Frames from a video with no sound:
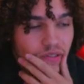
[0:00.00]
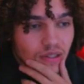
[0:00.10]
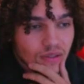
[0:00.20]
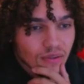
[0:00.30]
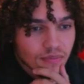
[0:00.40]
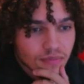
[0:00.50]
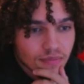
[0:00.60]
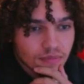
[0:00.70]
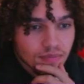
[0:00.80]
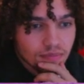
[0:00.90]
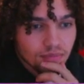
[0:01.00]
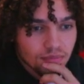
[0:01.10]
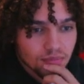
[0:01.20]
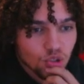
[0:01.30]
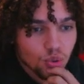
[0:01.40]
I don't know.
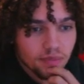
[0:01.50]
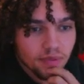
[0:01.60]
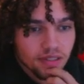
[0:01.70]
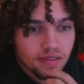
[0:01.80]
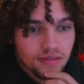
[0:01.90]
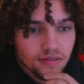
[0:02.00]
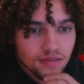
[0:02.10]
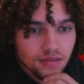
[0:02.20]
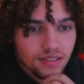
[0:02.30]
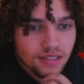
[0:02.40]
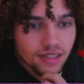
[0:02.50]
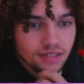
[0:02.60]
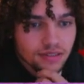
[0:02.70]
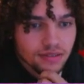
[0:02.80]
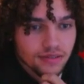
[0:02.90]
Dual wing beat does
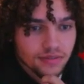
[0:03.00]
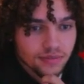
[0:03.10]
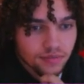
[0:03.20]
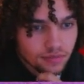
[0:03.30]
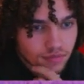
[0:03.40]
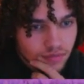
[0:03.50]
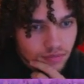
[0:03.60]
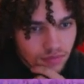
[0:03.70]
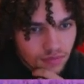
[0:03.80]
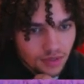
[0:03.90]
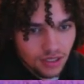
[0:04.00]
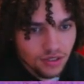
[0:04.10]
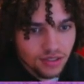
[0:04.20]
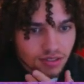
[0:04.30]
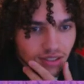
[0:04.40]
connect.
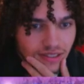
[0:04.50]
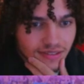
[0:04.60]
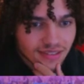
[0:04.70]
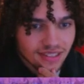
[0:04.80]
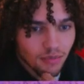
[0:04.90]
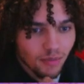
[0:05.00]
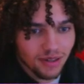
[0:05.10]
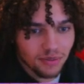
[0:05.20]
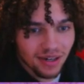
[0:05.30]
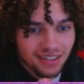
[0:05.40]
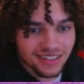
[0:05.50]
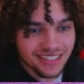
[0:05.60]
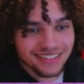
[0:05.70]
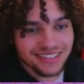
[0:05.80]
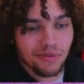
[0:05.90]
Literally does like the same amount. We're at like
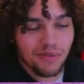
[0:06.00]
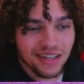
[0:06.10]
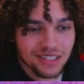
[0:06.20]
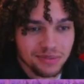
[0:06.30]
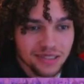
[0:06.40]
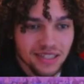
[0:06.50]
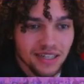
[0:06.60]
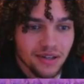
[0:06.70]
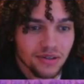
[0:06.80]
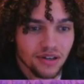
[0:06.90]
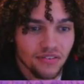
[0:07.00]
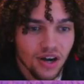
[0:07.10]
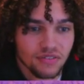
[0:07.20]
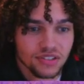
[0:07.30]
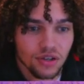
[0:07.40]
the same amount of HP. We're gonna fire
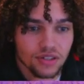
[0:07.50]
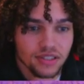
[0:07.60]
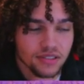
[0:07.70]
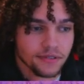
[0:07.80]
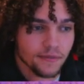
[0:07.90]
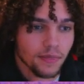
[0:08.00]
off a Scald here.